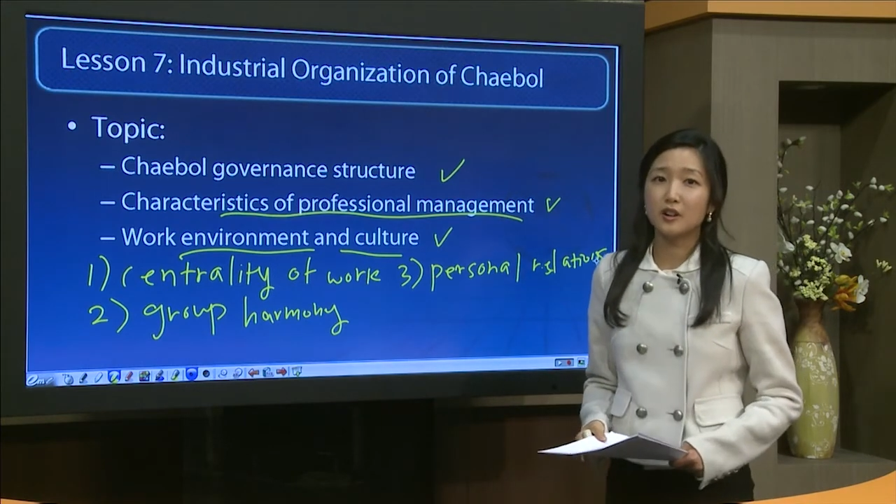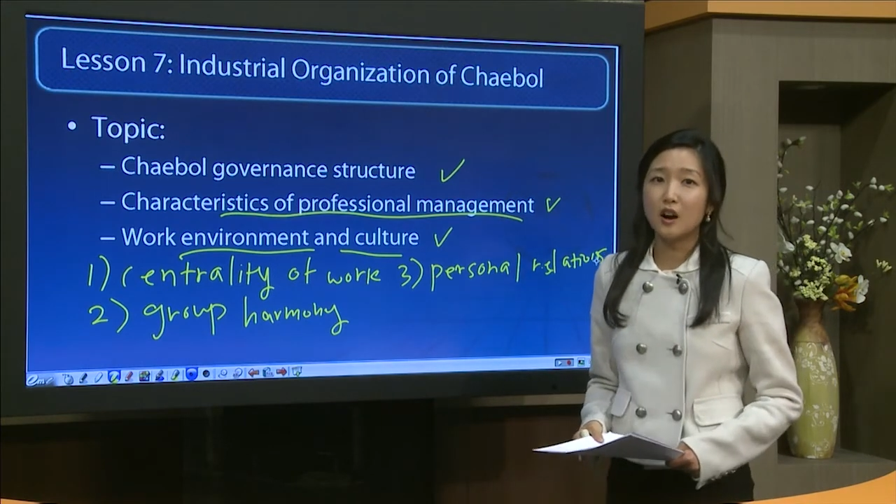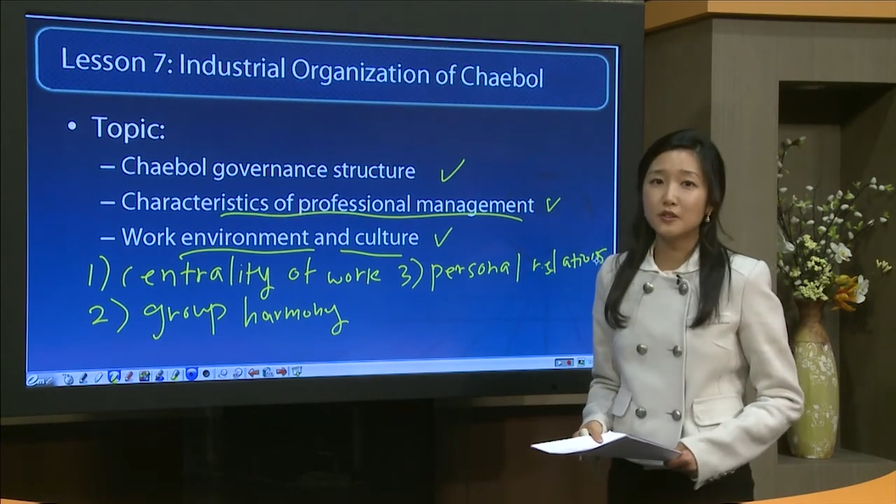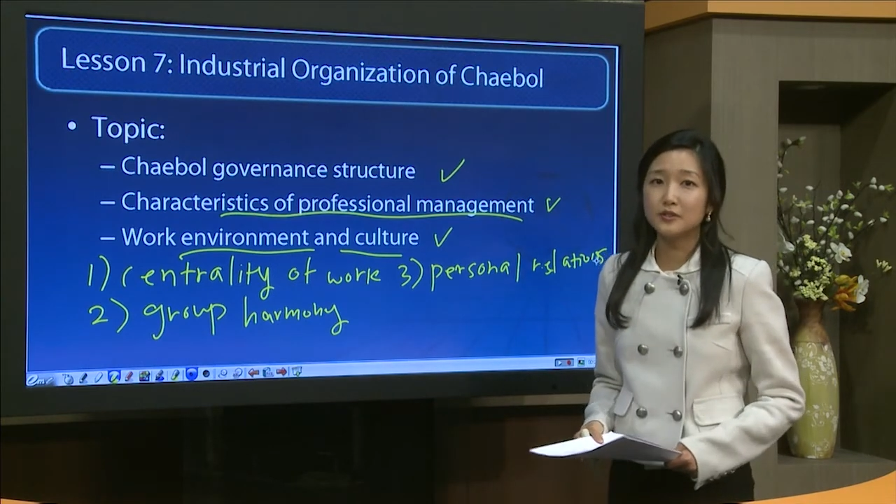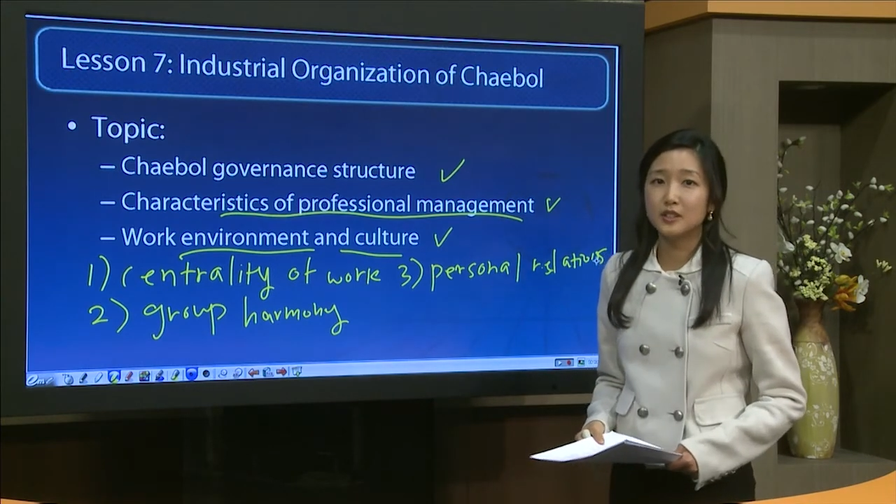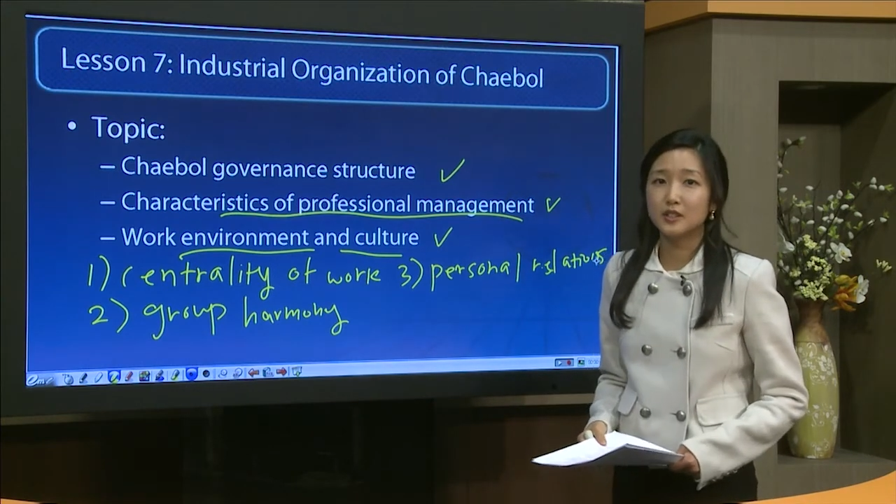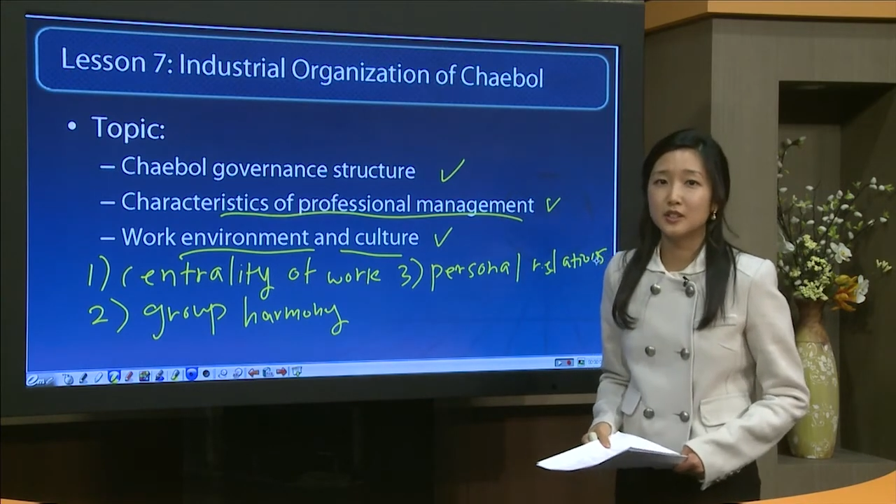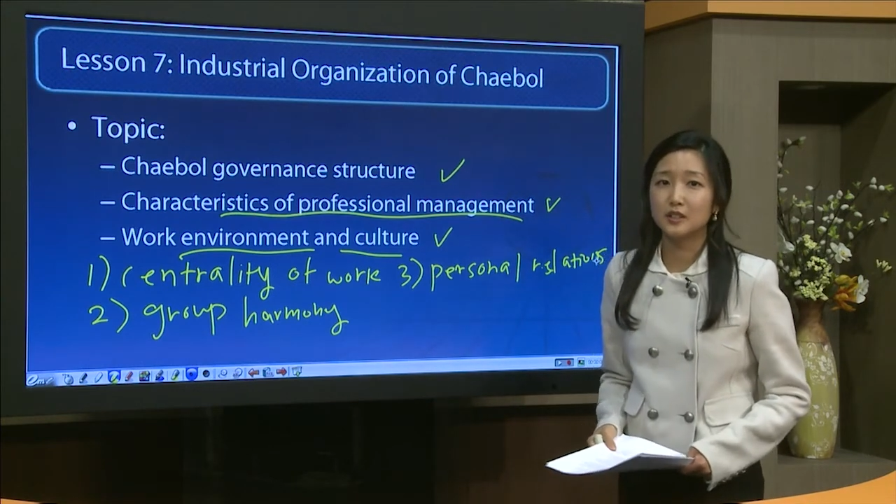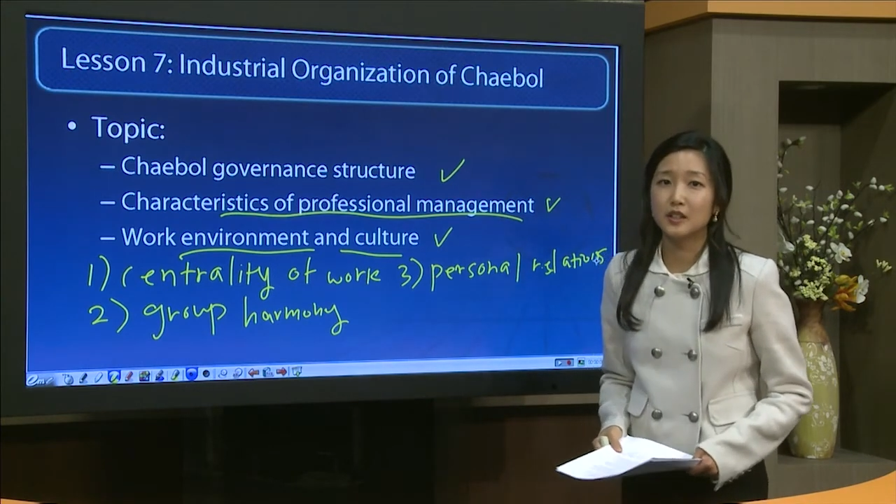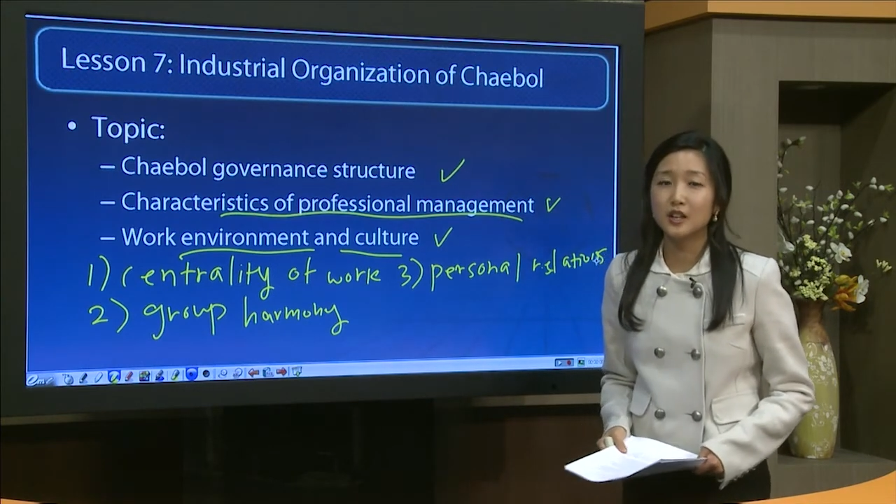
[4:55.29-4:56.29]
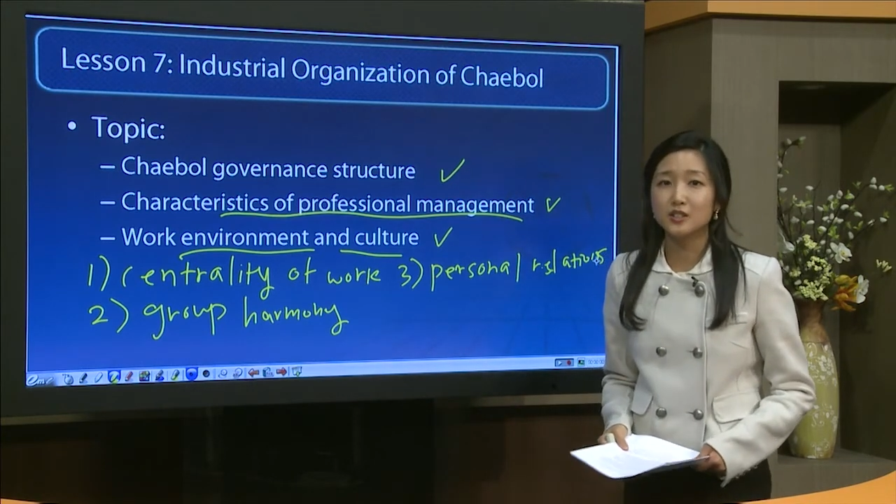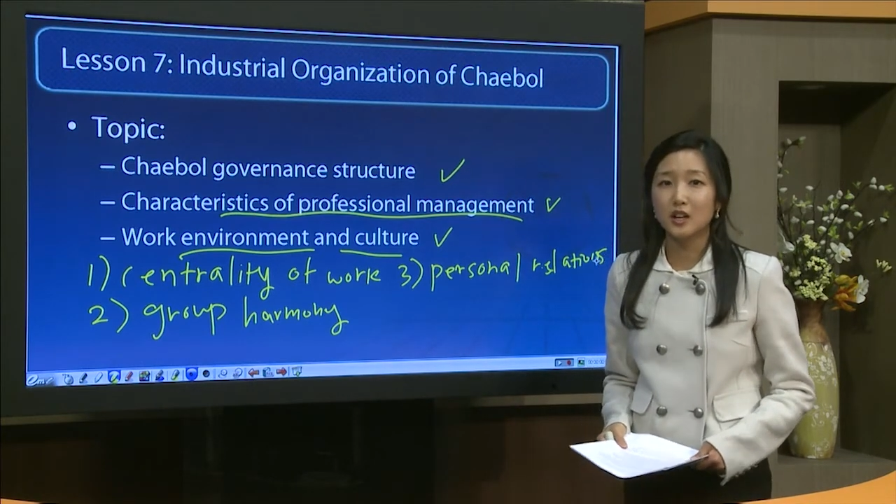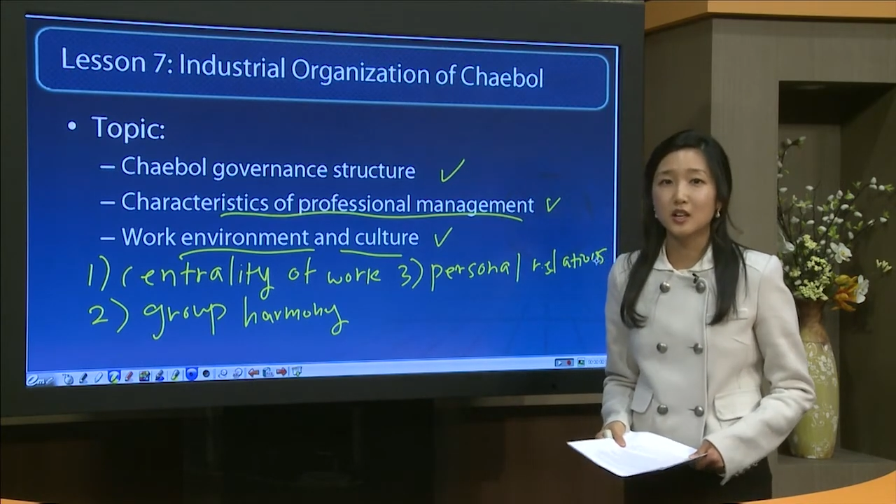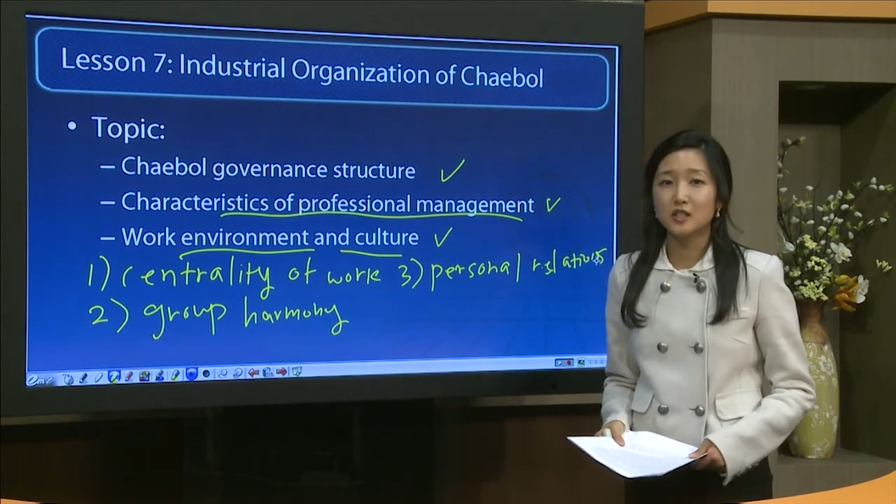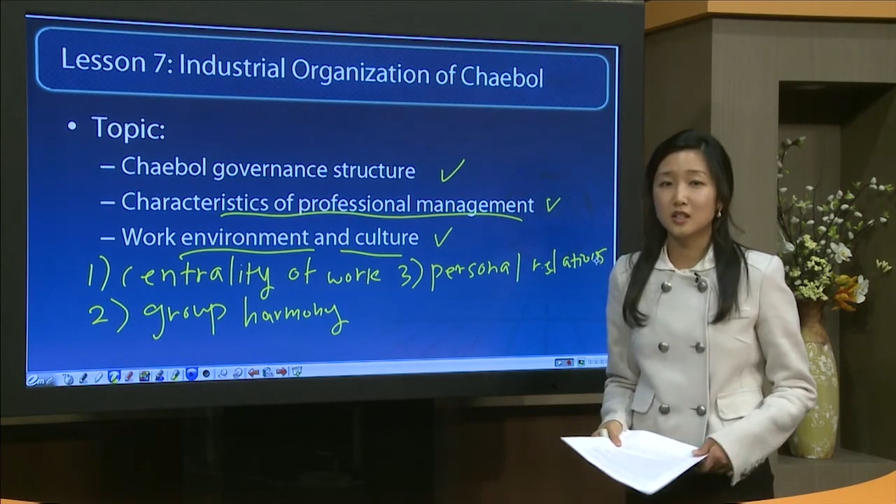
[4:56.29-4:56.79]
often
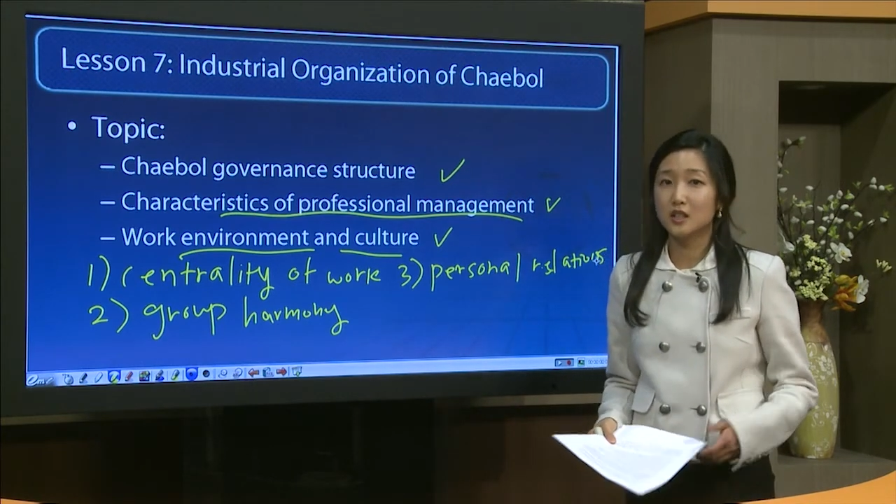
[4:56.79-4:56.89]
conducted